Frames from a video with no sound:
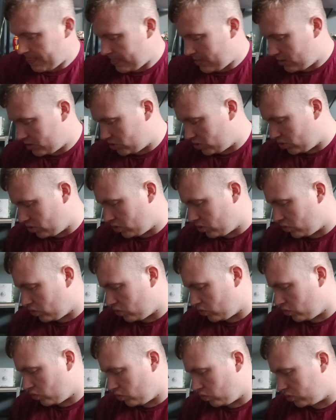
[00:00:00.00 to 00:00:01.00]
So
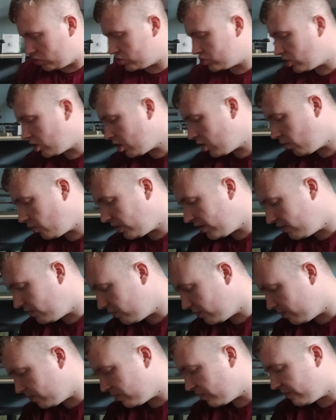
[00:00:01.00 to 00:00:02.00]
we'll start with
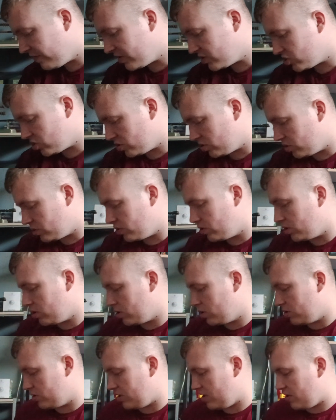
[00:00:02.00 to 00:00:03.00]

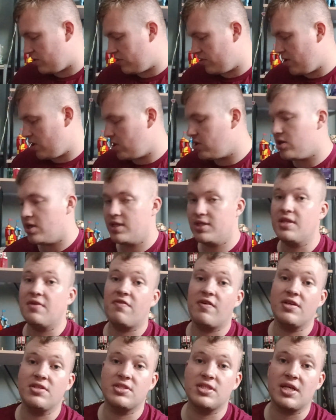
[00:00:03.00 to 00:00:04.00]
the third
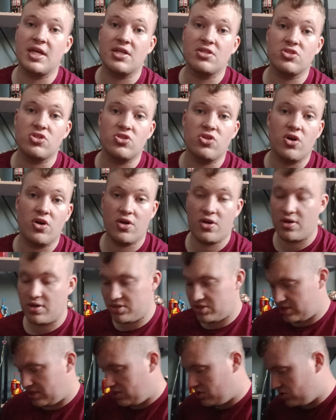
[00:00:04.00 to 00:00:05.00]
Defence Against the Dark Arts
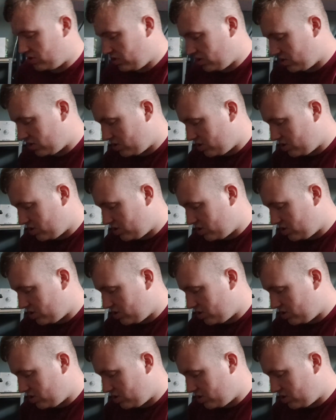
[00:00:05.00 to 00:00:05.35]
teacher,